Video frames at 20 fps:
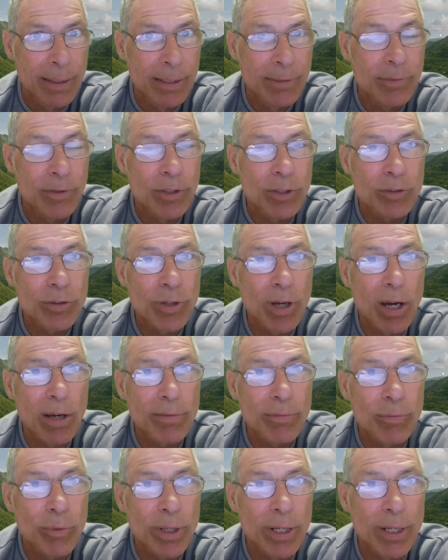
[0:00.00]
Even the
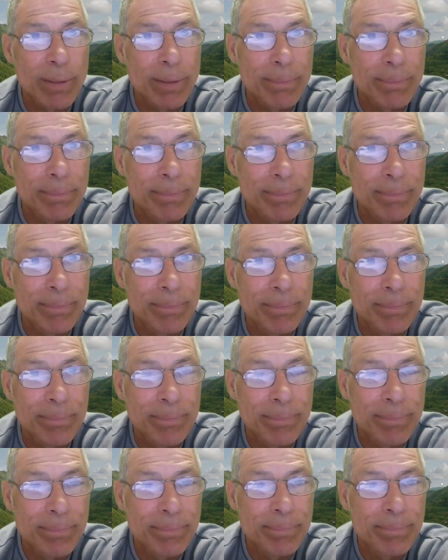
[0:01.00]
software
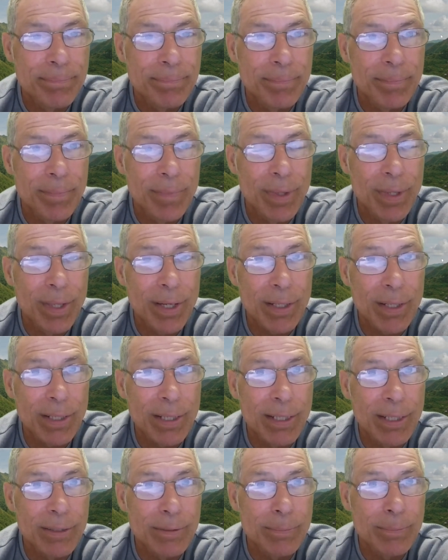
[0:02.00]

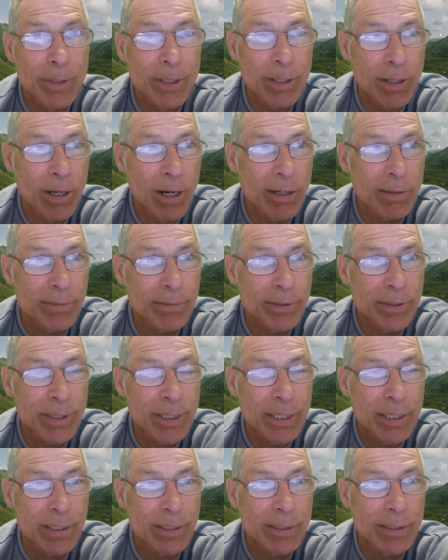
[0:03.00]
that is being
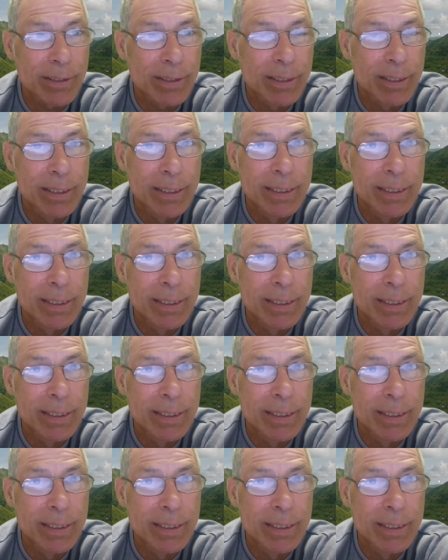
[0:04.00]
offered here